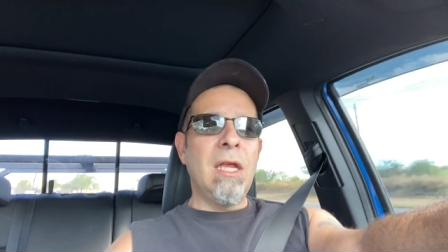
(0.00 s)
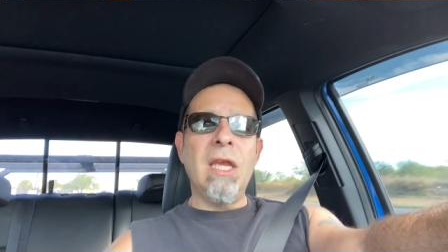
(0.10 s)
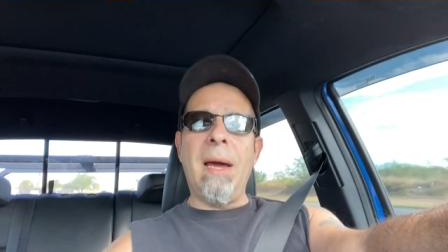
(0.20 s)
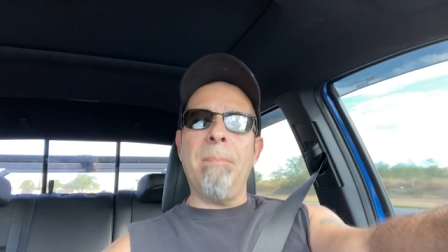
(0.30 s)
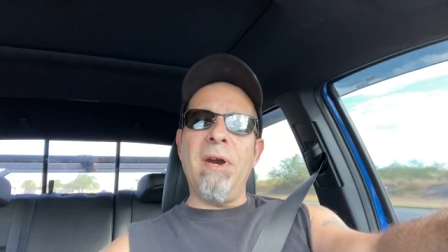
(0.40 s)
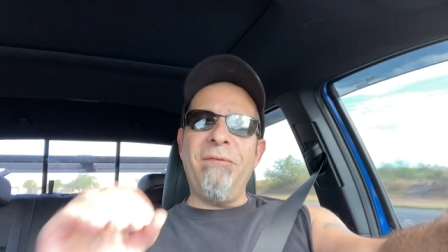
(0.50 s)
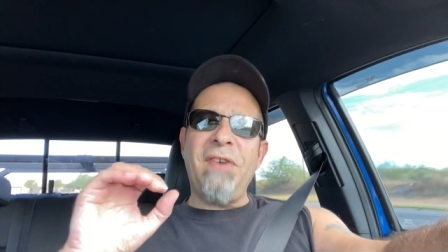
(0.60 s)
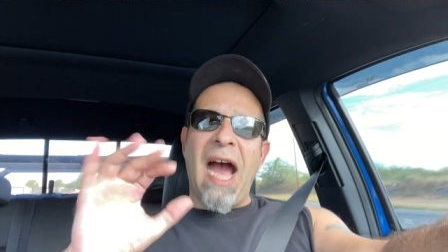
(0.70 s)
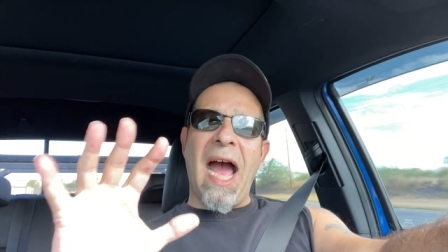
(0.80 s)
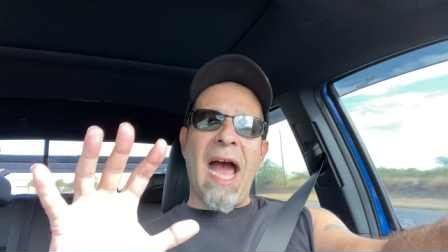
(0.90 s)
Number
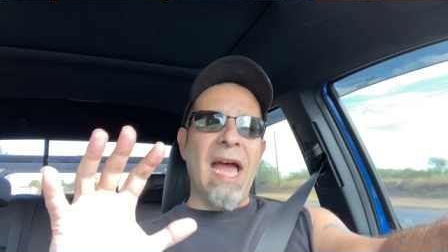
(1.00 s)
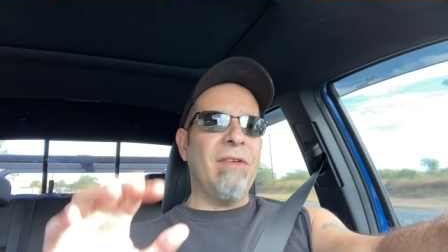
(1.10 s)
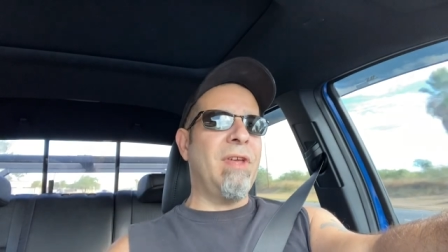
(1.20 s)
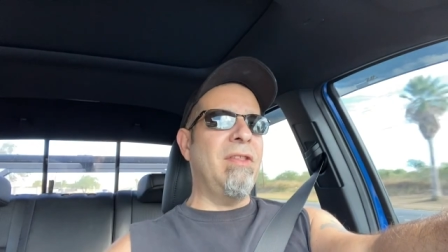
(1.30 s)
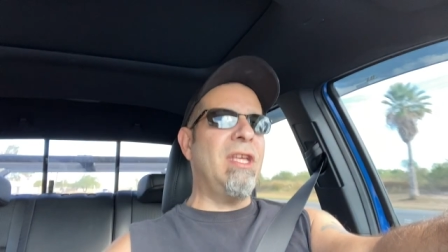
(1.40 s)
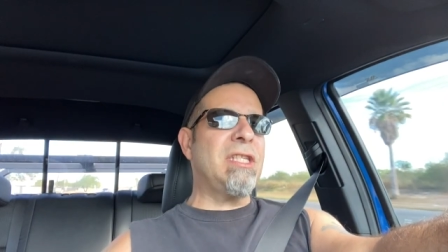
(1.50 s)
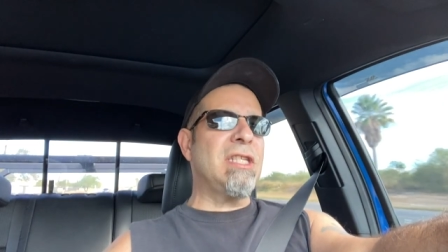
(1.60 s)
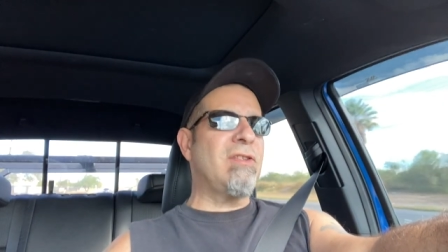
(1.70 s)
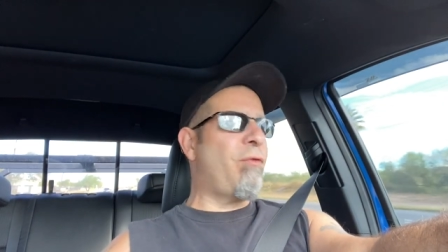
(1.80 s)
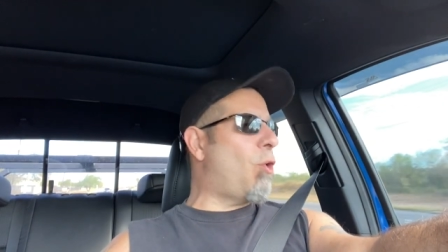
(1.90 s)
five, and this
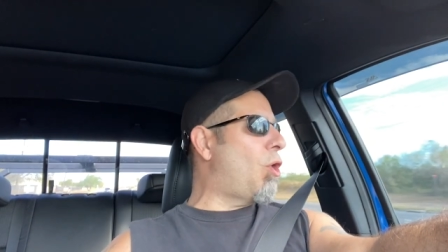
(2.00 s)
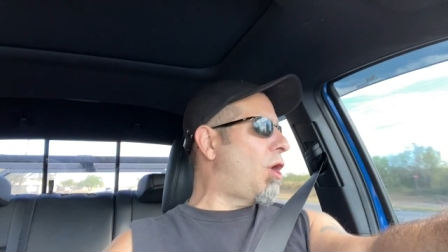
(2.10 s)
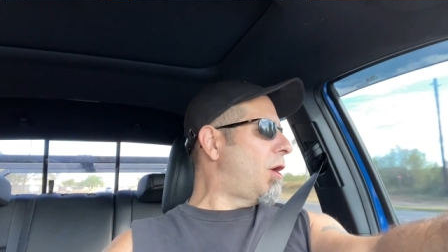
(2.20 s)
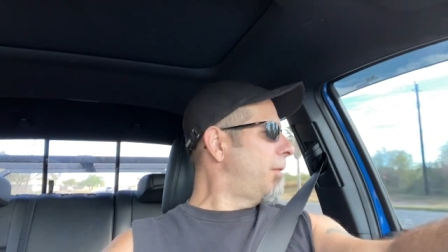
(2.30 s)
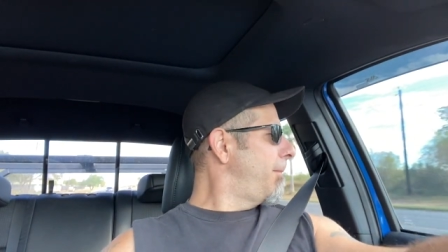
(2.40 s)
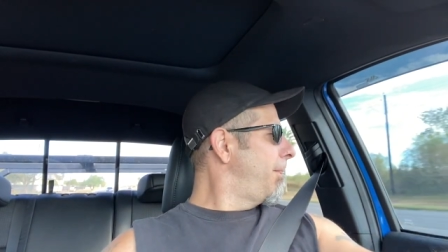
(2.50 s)
is for